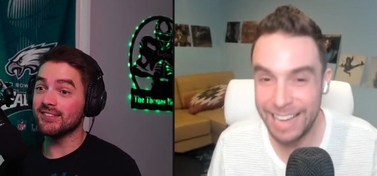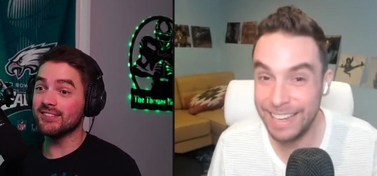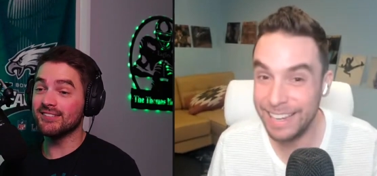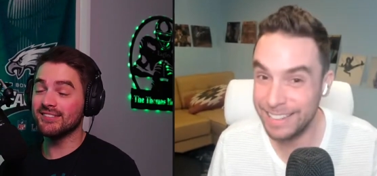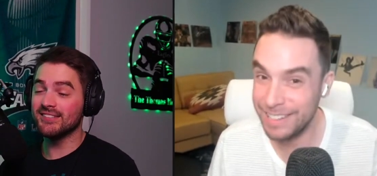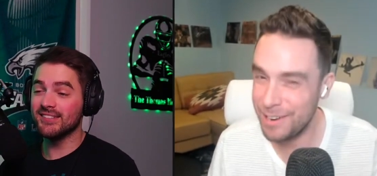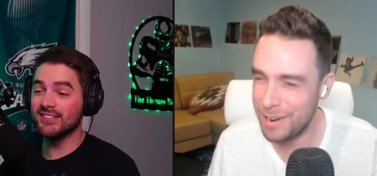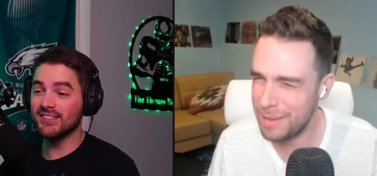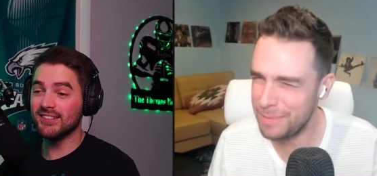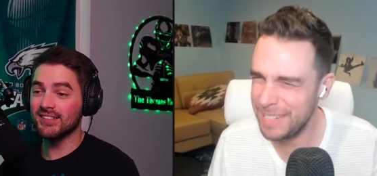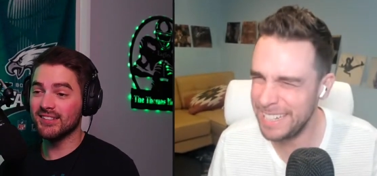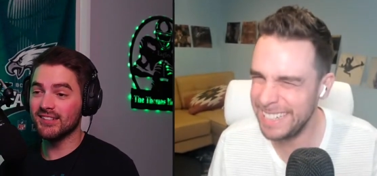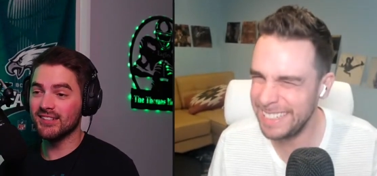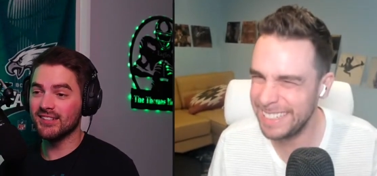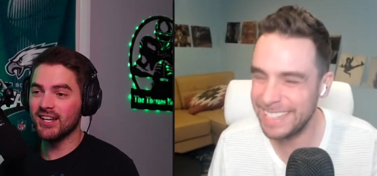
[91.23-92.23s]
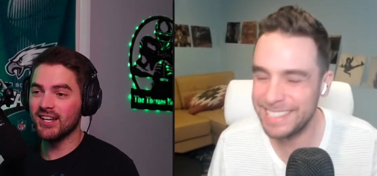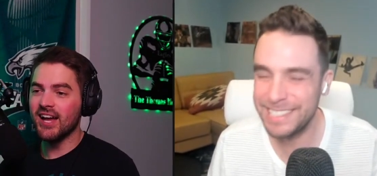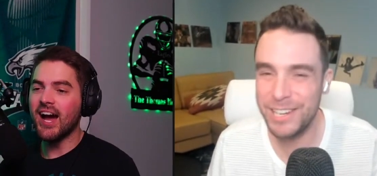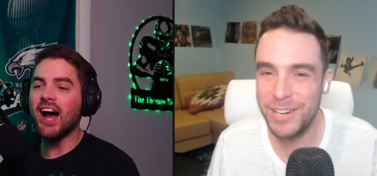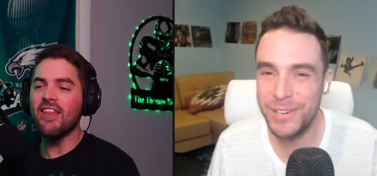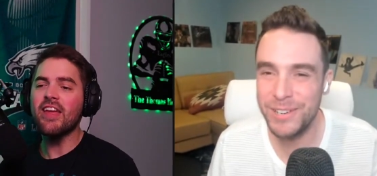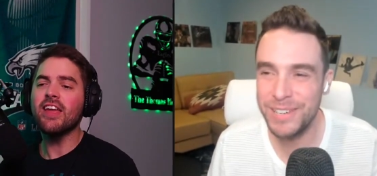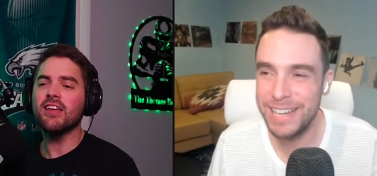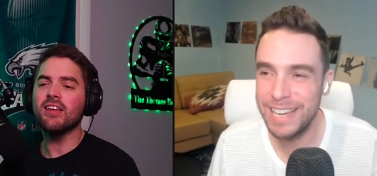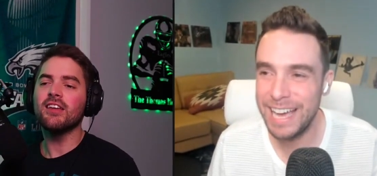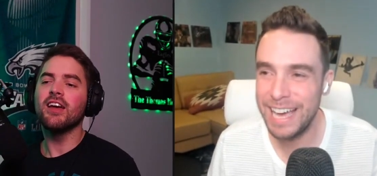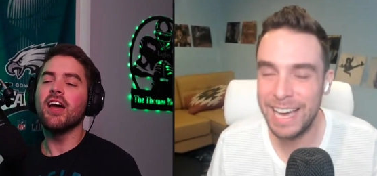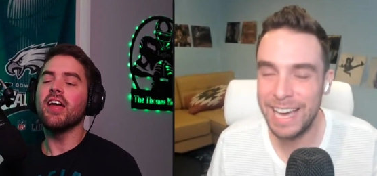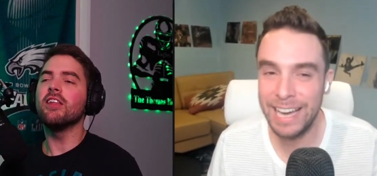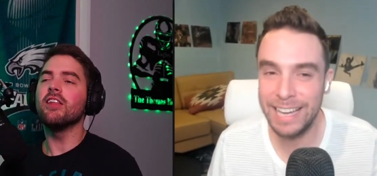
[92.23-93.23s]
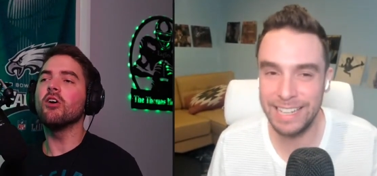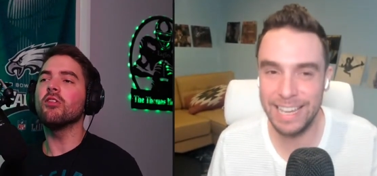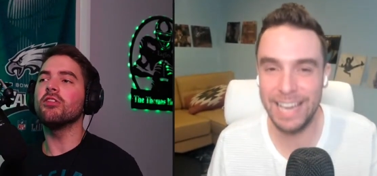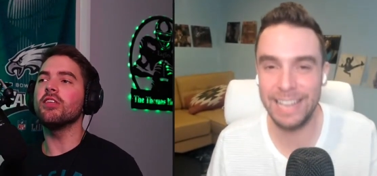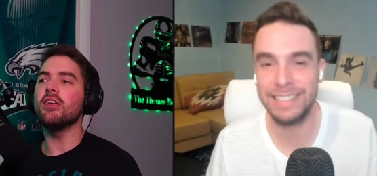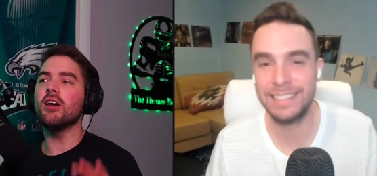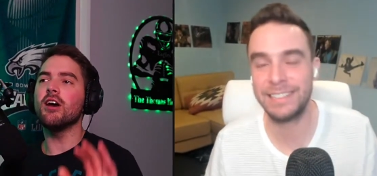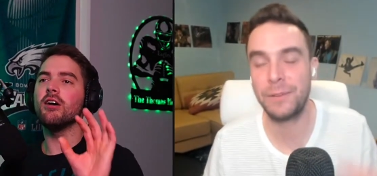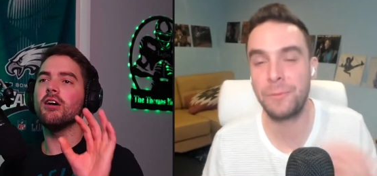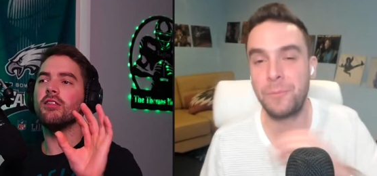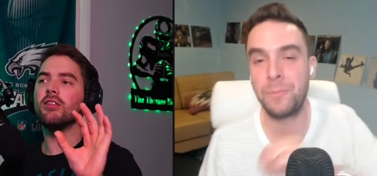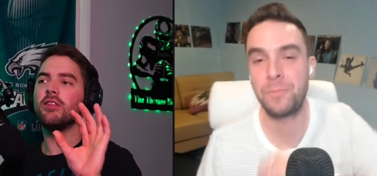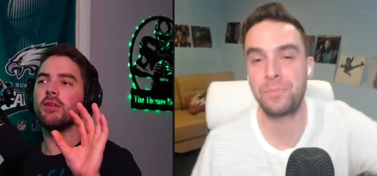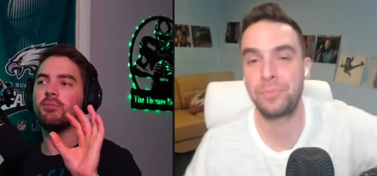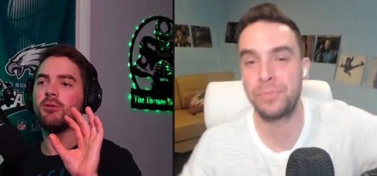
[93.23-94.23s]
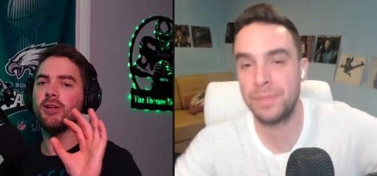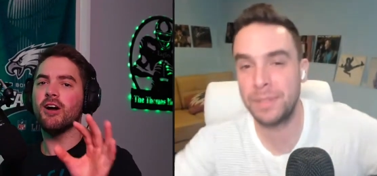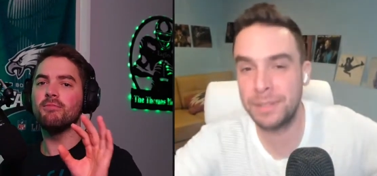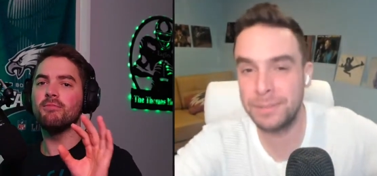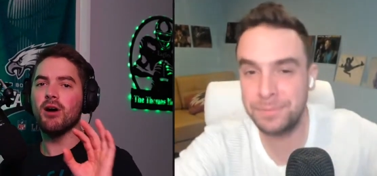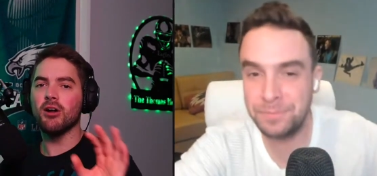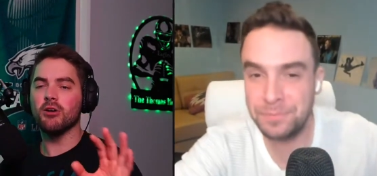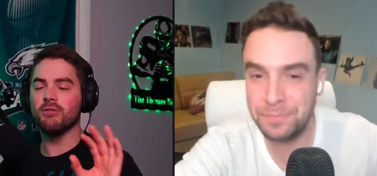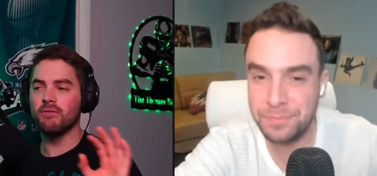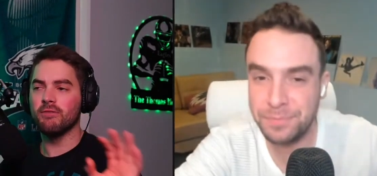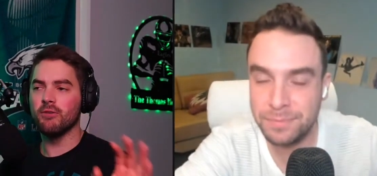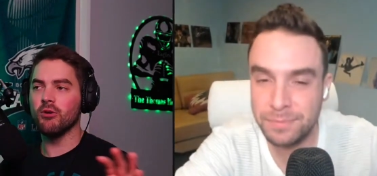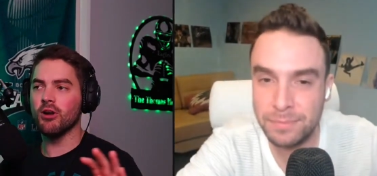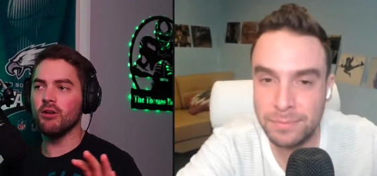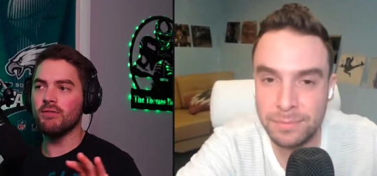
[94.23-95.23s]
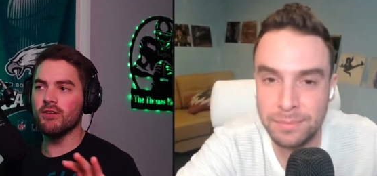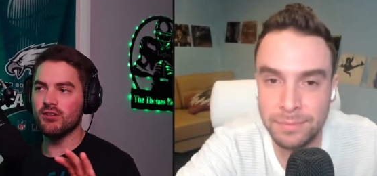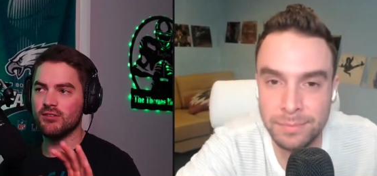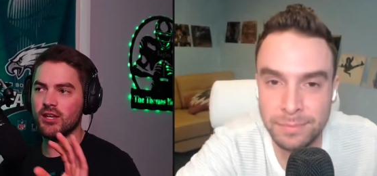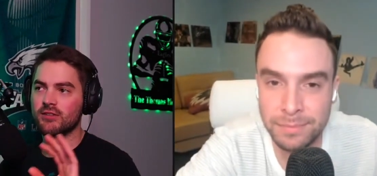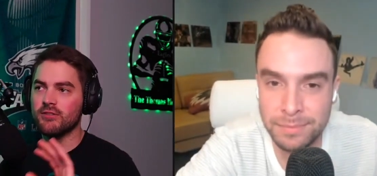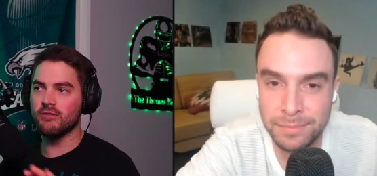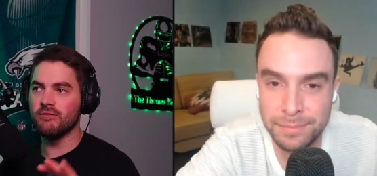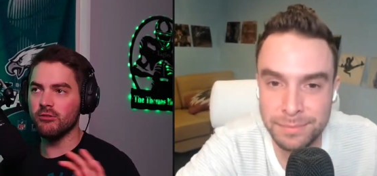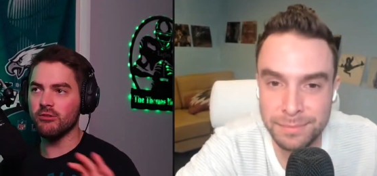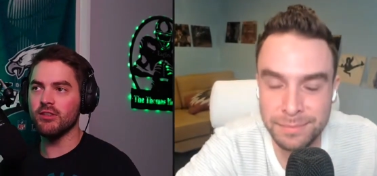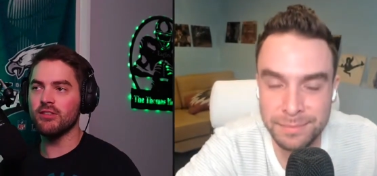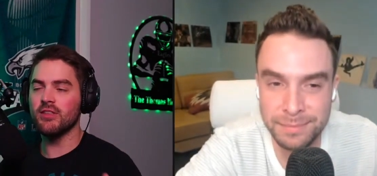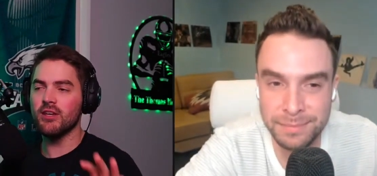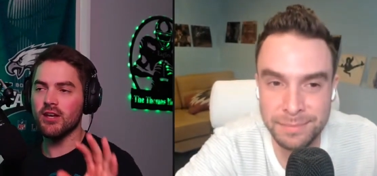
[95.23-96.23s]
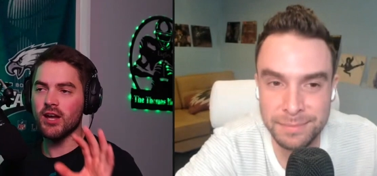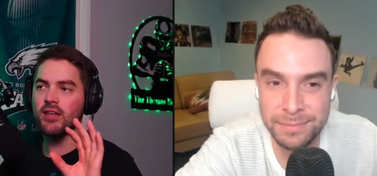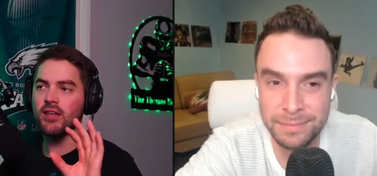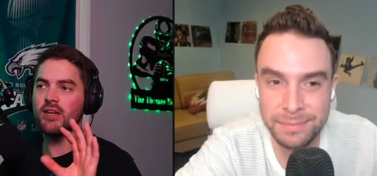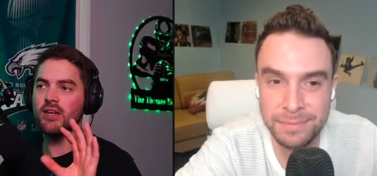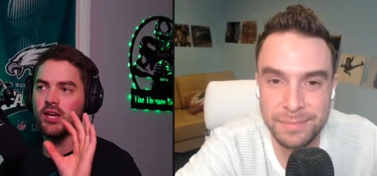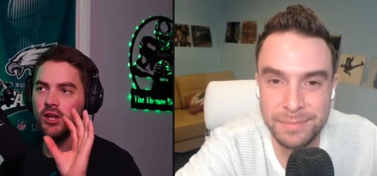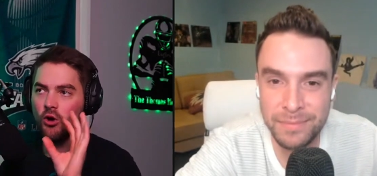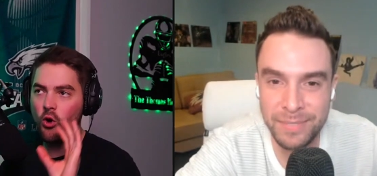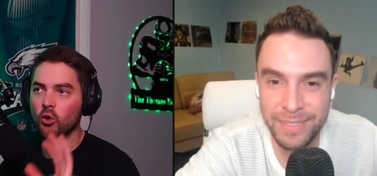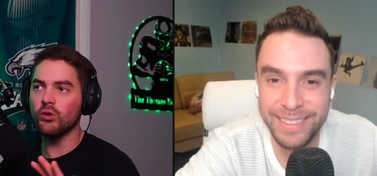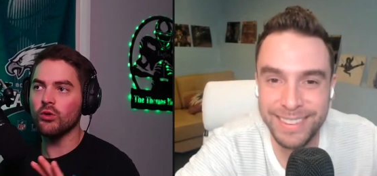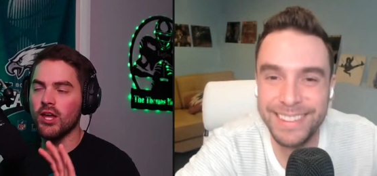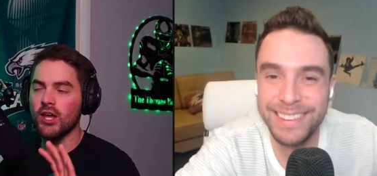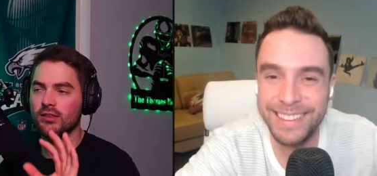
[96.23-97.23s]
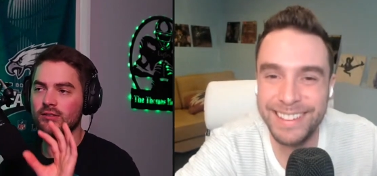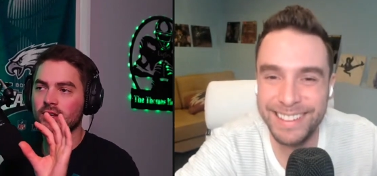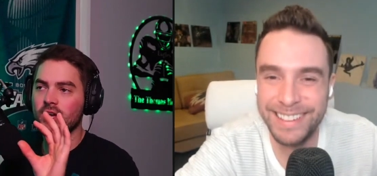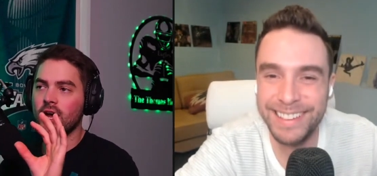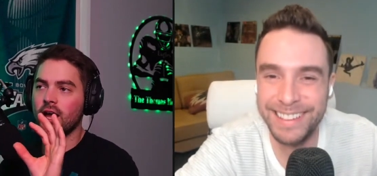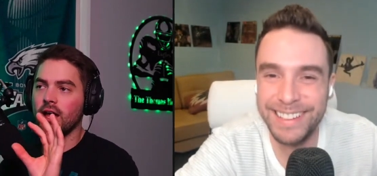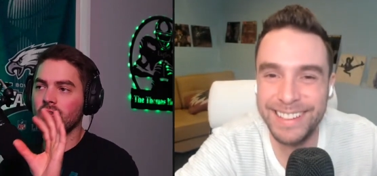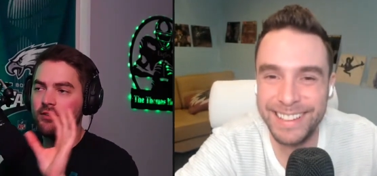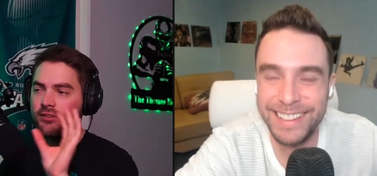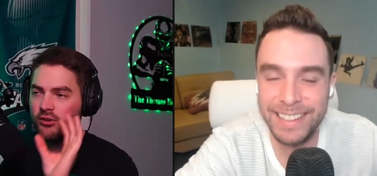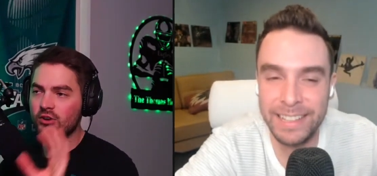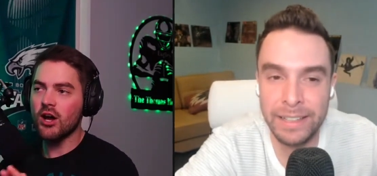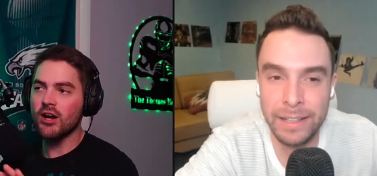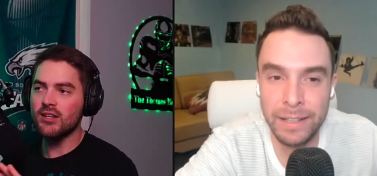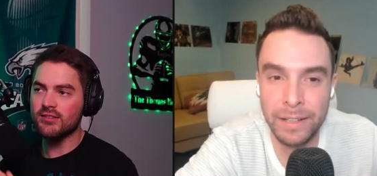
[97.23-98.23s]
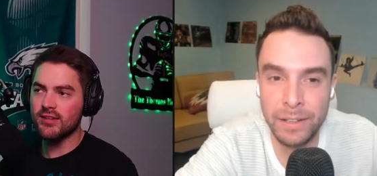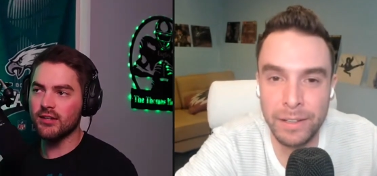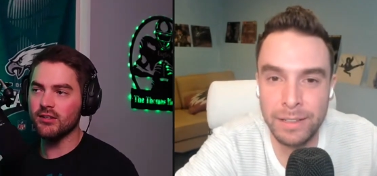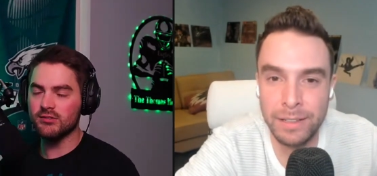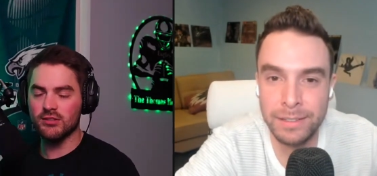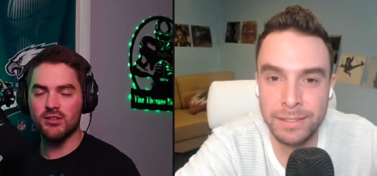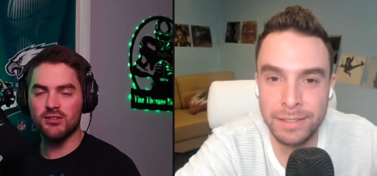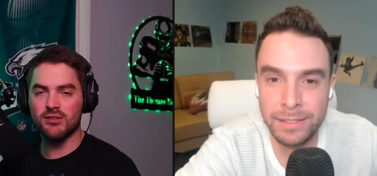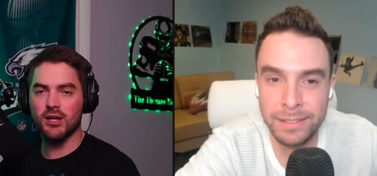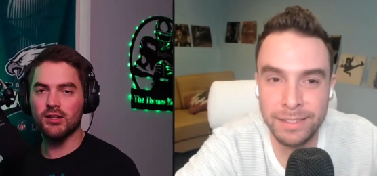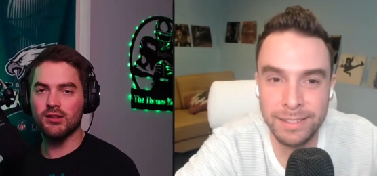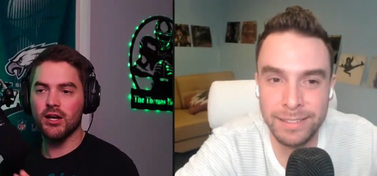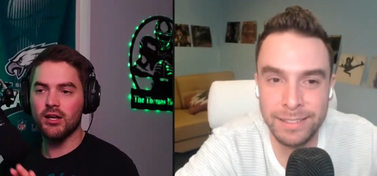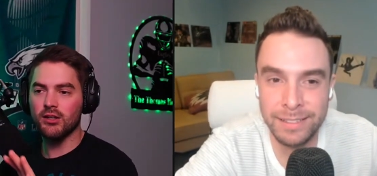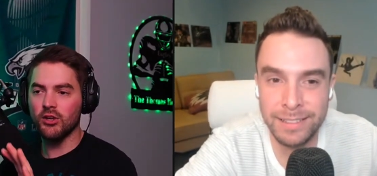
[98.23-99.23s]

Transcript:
Speaker 1: You know what I mean? So I think you know, yeah. the
Speaker 2: uh, the playoff motto for Philadelphia is it's a Philly thing. I think it only it's Sirianni's antics on the sideline can